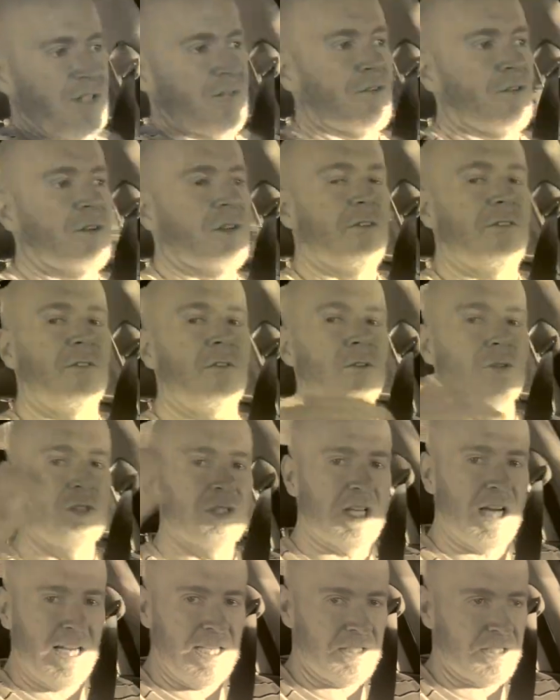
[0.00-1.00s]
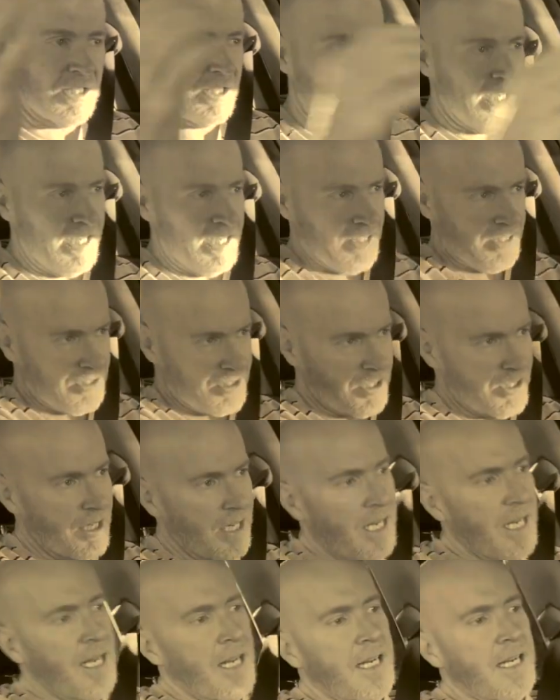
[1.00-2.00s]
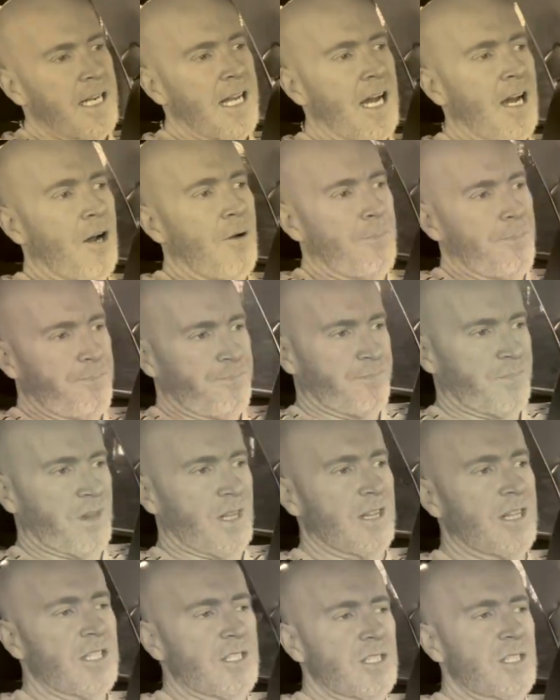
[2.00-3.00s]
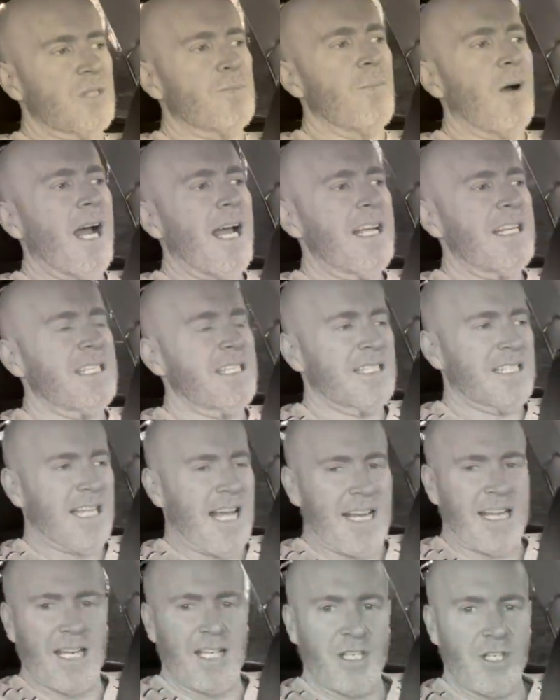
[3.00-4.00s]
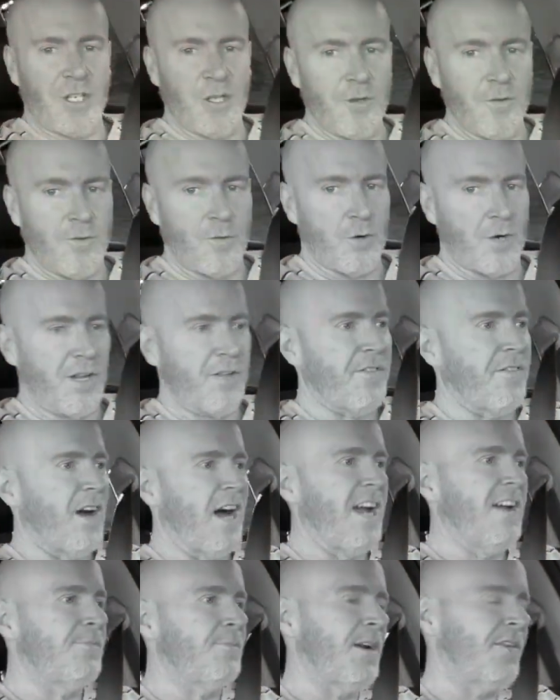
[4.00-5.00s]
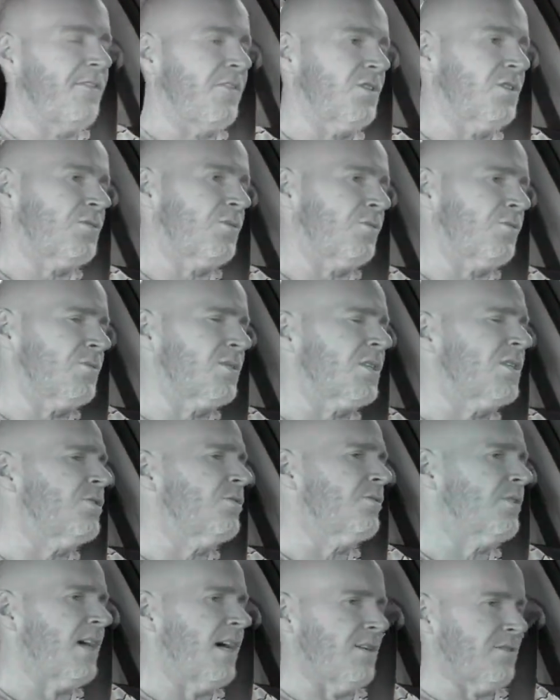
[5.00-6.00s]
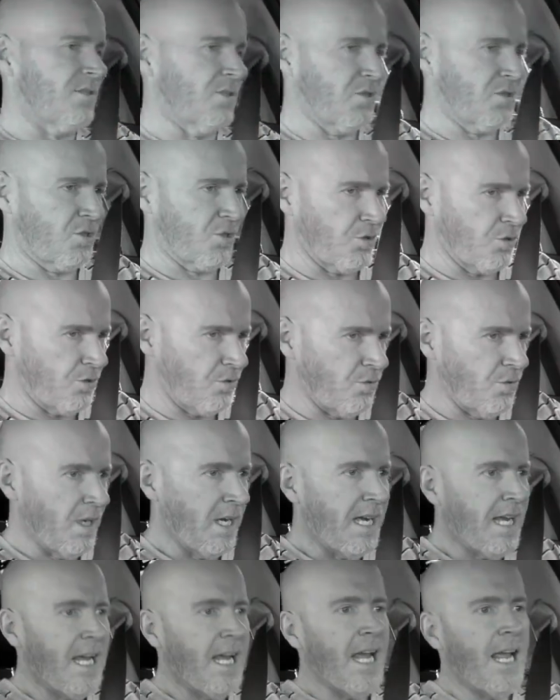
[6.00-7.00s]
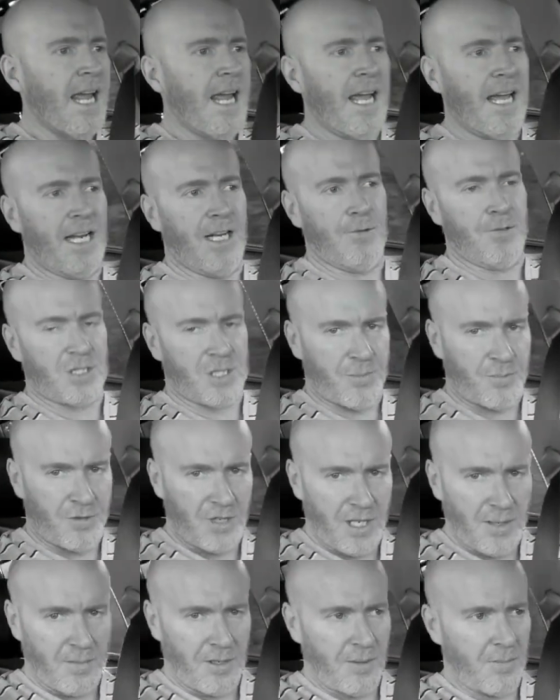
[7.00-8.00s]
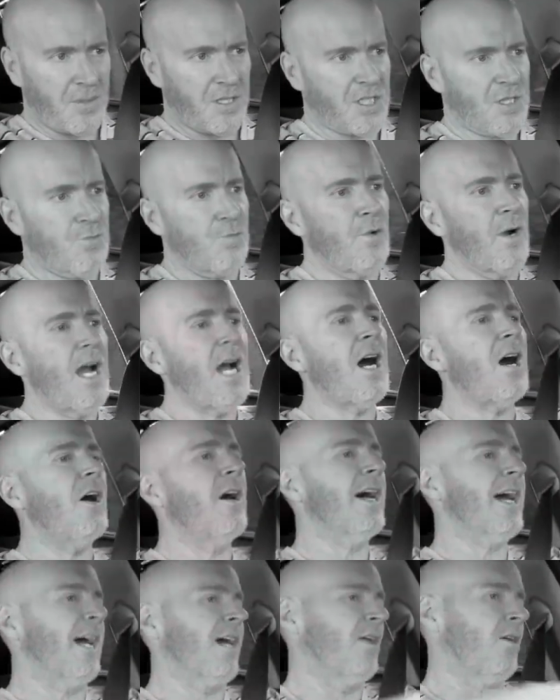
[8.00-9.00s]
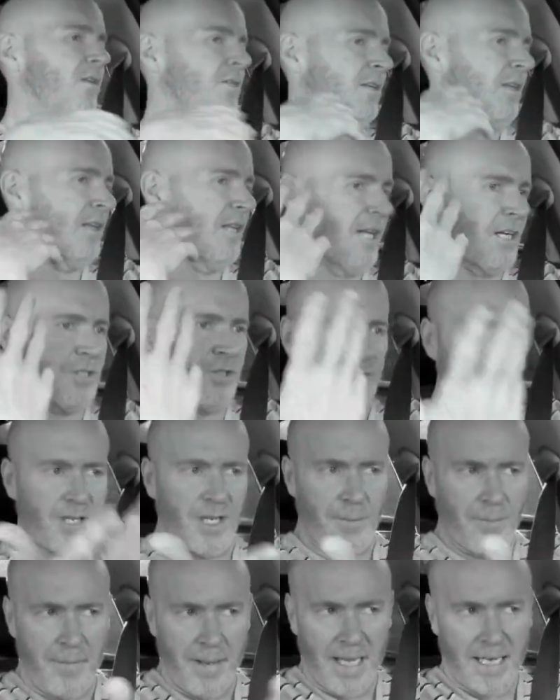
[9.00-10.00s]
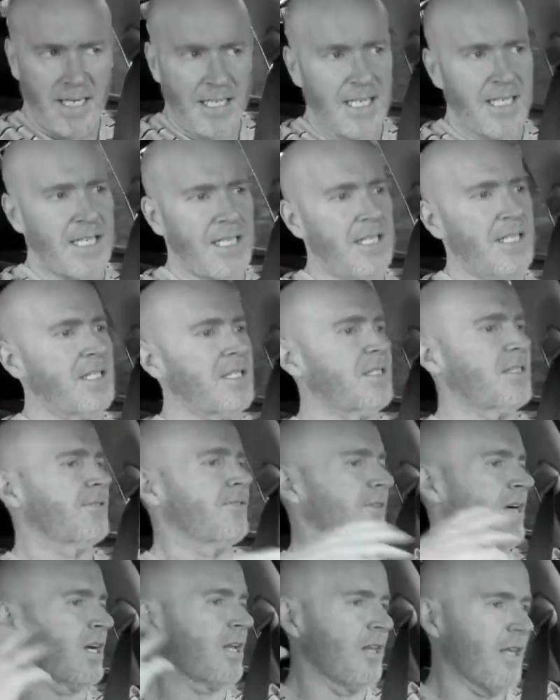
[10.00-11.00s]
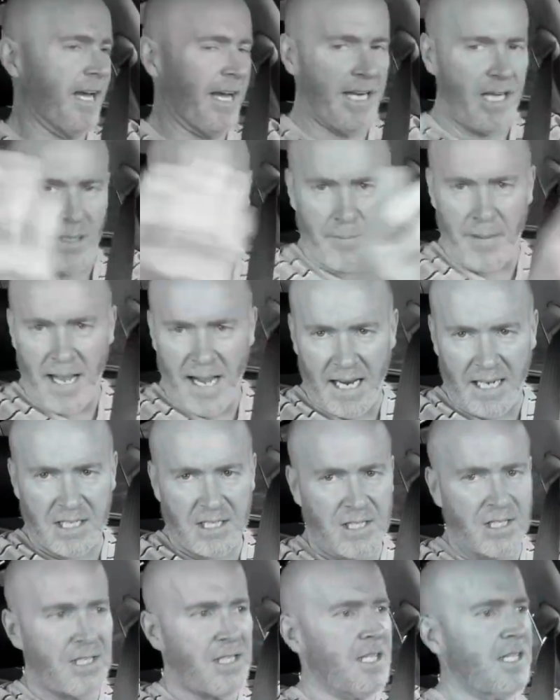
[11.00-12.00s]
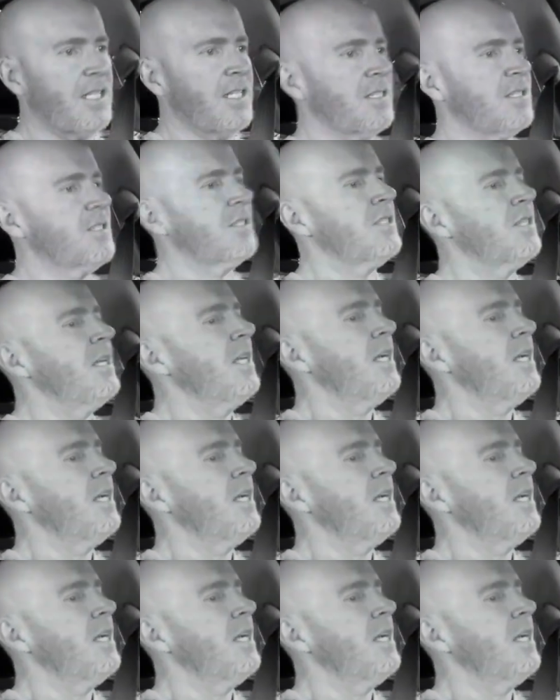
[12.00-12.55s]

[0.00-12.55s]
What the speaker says: for the full-size sedans. Now, this is my second Q45. My first one was a 2002, and it was a premium as well. Had all the luxury amenities, the reclining back seats,